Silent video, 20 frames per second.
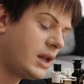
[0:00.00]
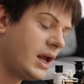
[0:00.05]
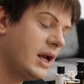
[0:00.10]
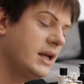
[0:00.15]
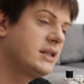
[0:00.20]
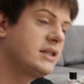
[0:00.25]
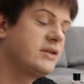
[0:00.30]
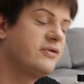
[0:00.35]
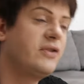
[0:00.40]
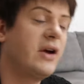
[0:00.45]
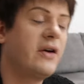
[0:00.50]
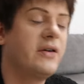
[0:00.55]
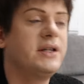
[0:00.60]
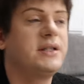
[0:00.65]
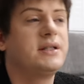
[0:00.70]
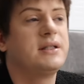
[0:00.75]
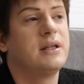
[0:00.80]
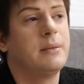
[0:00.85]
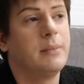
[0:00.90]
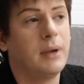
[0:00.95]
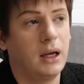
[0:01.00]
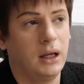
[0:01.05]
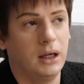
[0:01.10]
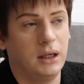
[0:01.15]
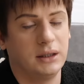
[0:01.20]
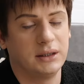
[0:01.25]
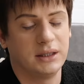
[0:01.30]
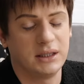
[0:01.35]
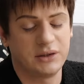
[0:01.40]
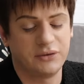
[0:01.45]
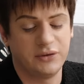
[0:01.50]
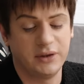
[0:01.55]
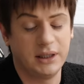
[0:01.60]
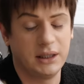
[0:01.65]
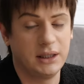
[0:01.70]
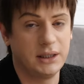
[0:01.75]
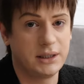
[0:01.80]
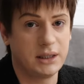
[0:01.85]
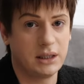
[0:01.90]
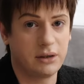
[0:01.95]
It's very similar, this
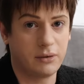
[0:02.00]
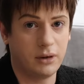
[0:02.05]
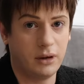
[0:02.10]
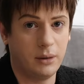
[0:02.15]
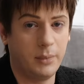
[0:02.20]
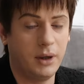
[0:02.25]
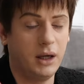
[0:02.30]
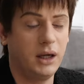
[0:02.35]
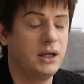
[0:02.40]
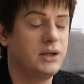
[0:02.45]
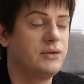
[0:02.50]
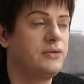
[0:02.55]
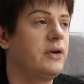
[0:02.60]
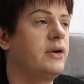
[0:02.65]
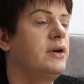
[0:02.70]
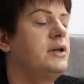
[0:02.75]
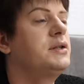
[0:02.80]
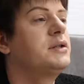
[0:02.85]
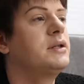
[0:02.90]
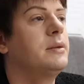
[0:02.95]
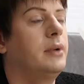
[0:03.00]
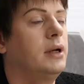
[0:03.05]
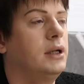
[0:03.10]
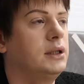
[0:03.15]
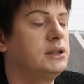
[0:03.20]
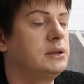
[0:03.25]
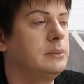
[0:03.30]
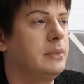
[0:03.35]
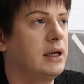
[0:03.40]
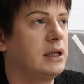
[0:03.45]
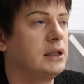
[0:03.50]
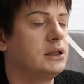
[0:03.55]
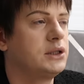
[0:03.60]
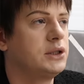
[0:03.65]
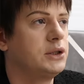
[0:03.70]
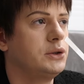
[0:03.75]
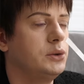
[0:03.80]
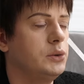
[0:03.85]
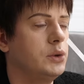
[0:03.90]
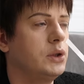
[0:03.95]
Vanilla Diorama is very similar to
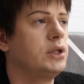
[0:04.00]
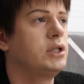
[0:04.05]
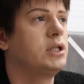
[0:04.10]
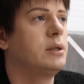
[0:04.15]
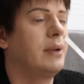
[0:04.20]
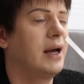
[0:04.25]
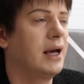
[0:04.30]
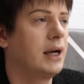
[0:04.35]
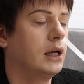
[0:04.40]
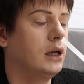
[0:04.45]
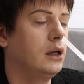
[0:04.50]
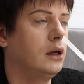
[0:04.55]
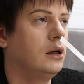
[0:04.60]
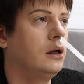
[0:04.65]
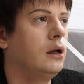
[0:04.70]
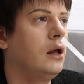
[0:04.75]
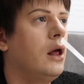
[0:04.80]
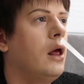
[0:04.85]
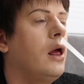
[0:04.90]
Tabacala,